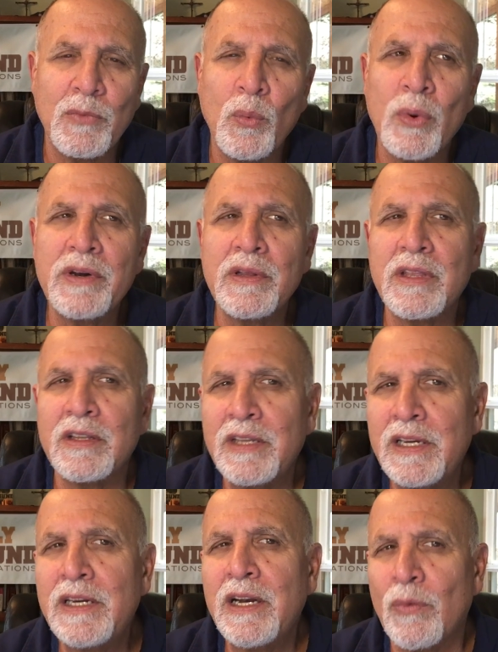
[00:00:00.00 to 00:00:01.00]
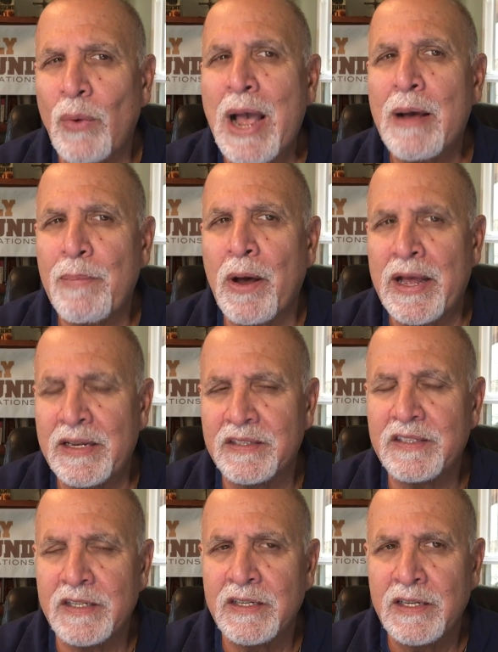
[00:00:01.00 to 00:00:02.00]
one of the leading
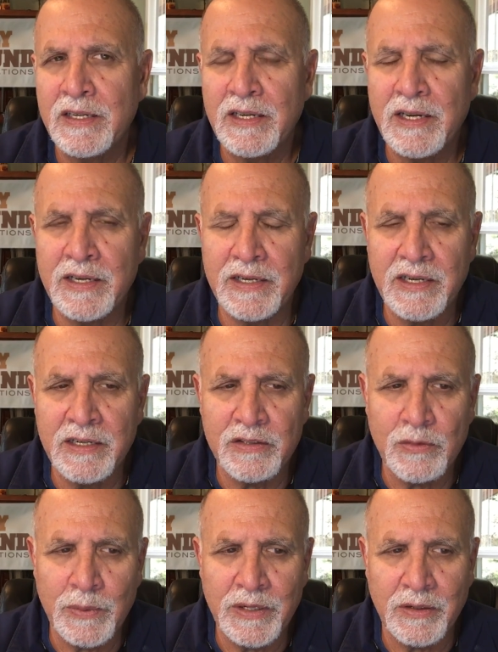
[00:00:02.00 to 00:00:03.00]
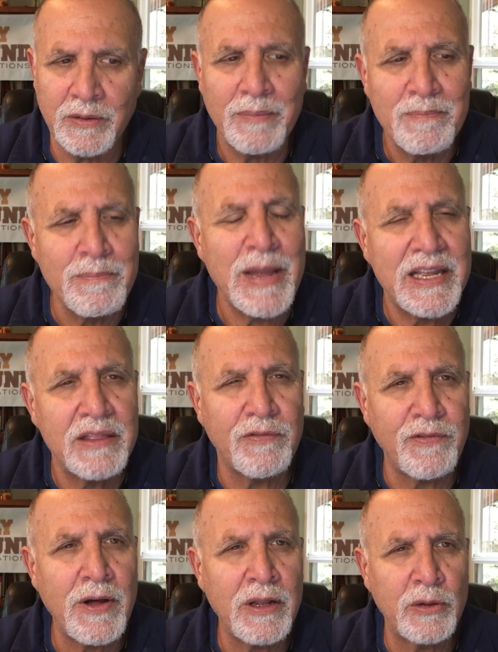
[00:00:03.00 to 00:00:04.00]
rabbis in Israel made the
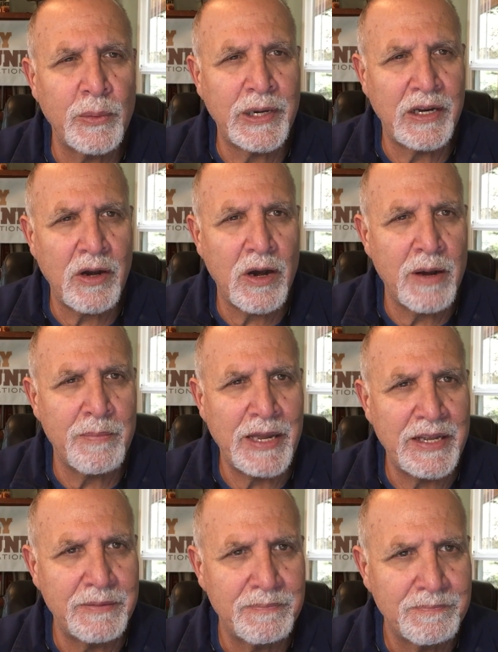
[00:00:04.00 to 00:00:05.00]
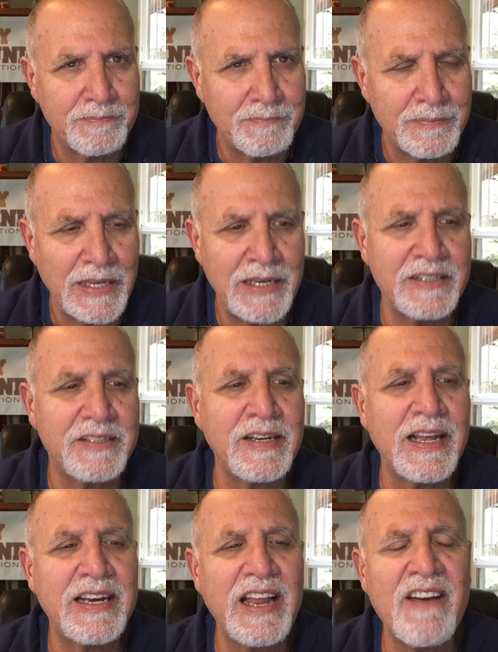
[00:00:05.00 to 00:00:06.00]
following comment. He
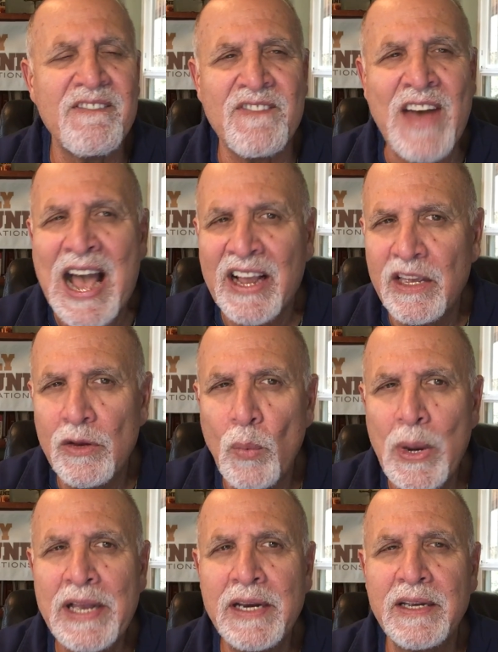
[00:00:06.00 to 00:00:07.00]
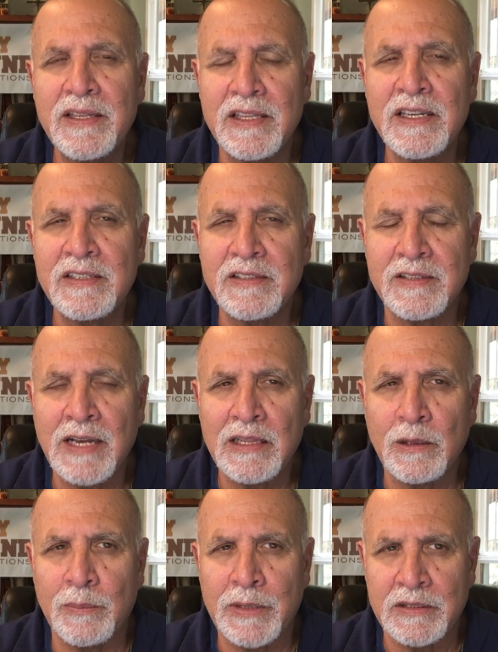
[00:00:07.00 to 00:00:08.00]
said, evacuating these
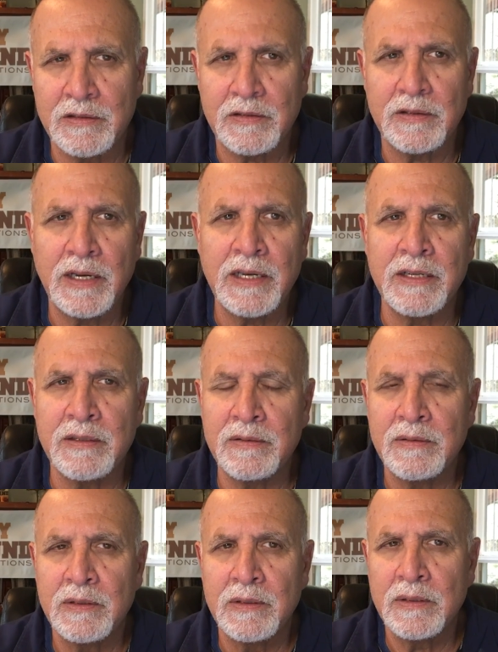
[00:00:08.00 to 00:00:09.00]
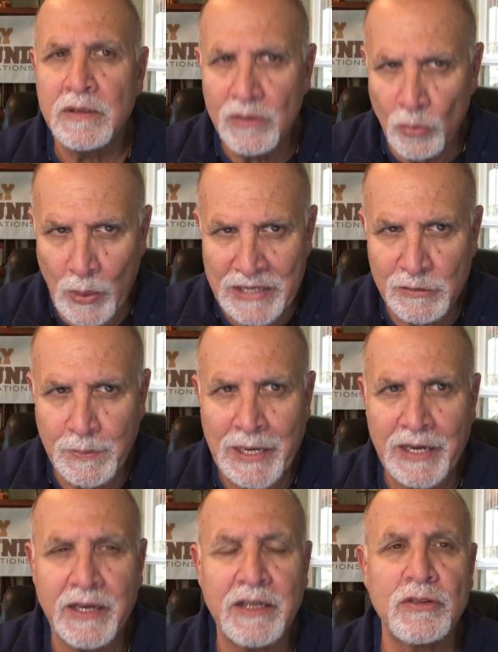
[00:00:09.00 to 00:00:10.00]
settlements in the West
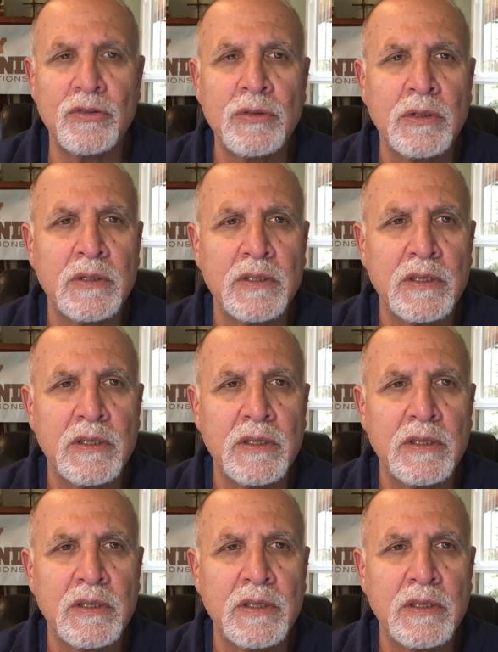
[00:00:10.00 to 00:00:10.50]
Bank, in